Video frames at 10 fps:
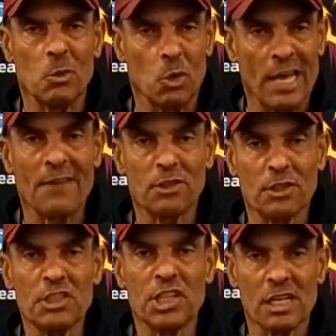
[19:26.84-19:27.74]
We'll have
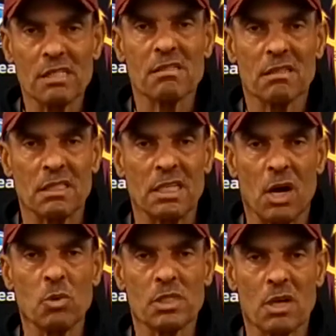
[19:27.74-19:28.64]
to adjust because he
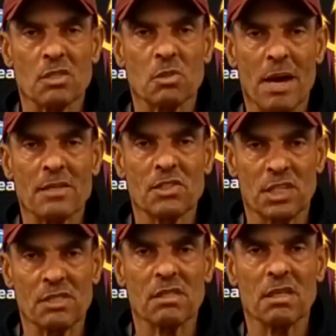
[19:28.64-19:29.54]
always talks about
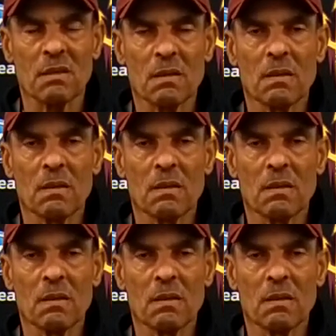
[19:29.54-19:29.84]
adjusting,